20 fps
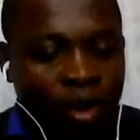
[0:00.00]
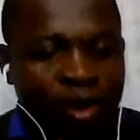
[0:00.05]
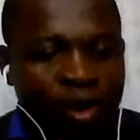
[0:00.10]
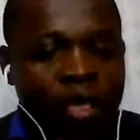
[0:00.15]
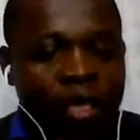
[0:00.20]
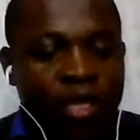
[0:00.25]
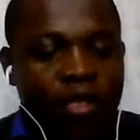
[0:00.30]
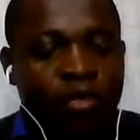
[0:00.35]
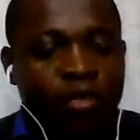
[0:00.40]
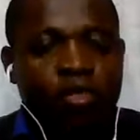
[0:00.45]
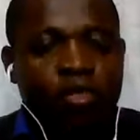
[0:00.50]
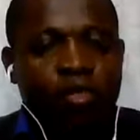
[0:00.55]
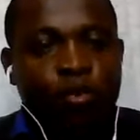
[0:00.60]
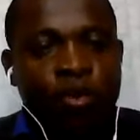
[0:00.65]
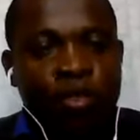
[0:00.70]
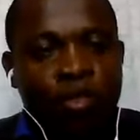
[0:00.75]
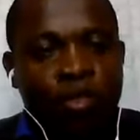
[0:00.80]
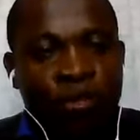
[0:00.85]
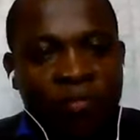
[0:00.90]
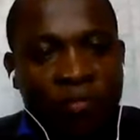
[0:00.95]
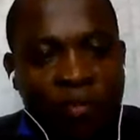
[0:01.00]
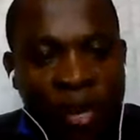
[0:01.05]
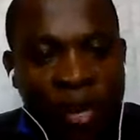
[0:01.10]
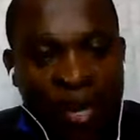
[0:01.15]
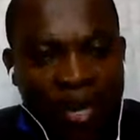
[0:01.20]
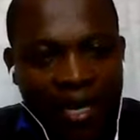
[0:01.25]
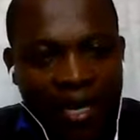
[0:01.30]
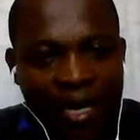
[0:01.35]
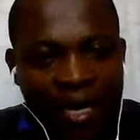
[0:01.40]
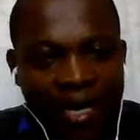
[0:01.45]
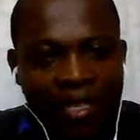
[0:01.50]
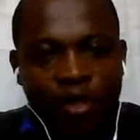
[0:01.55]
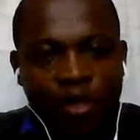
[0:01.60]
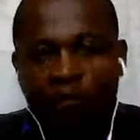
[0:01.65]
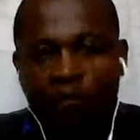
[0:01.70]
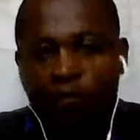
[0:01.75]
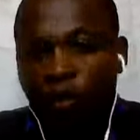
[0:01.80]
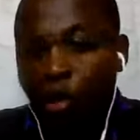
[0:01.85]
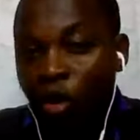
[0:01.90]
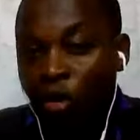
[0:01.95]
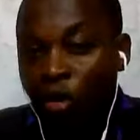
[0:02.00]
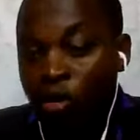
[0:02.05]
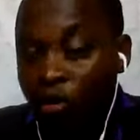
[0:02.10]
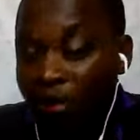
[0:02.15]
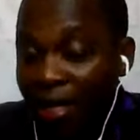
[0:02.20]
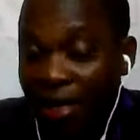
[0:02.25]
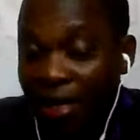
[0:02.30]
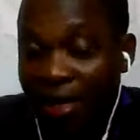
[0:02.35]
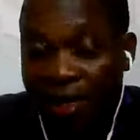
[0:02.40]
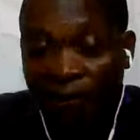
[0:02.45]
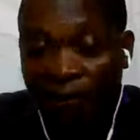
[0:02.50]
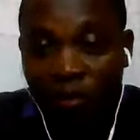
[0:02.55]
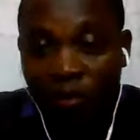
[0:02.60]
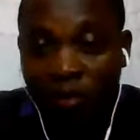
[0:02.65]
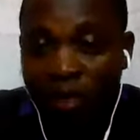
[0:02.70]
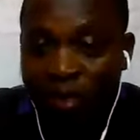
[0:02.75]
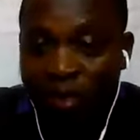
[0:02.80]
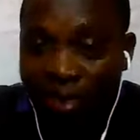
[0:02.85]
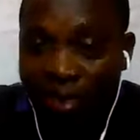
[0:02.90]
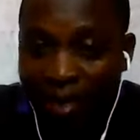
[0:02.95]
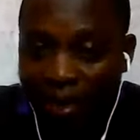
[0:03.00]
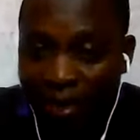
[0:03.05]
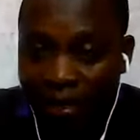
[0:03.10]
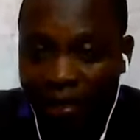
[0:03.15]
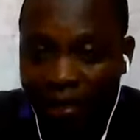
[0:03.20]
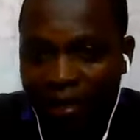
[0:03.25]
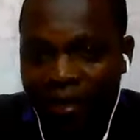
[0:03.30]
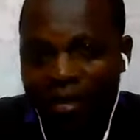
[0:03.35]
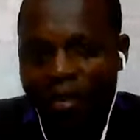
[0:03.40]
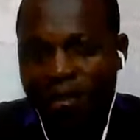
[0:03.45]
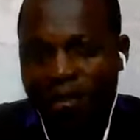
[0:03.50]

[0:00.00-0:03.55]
All you need to do is to make a list of all your tasks for the day,